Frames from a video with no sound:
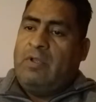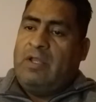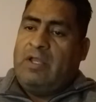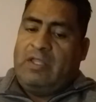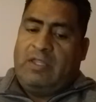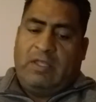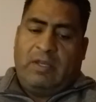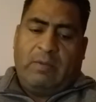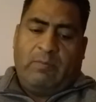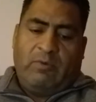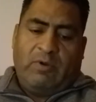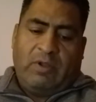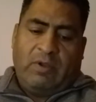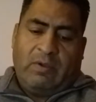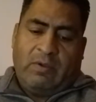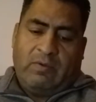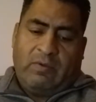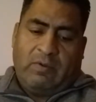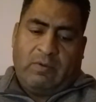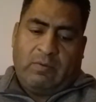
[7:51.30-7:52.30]
And then I'm
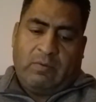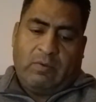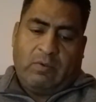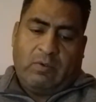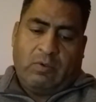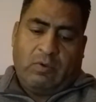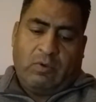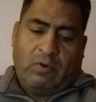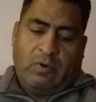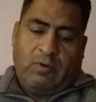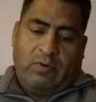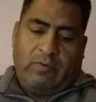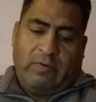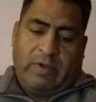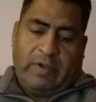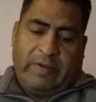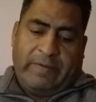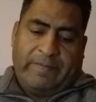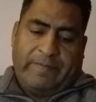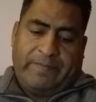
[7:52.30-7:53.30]
gonna go to
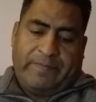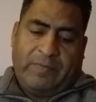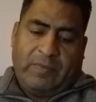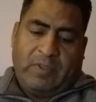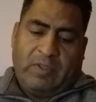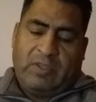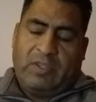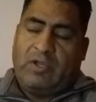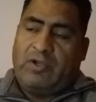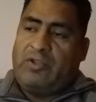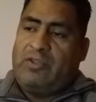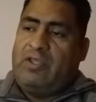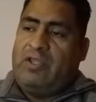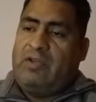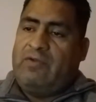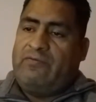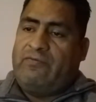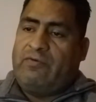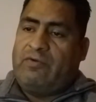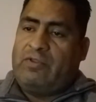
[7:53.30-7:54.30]
um, 13
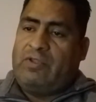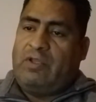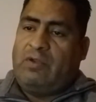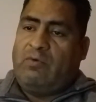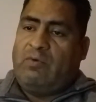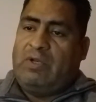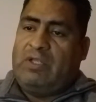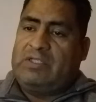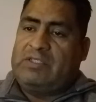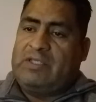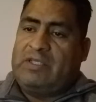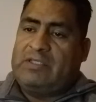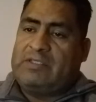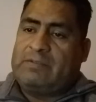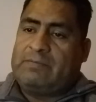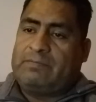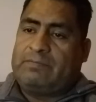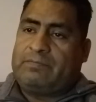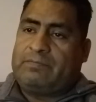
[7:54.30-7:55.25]
and 14, what it says.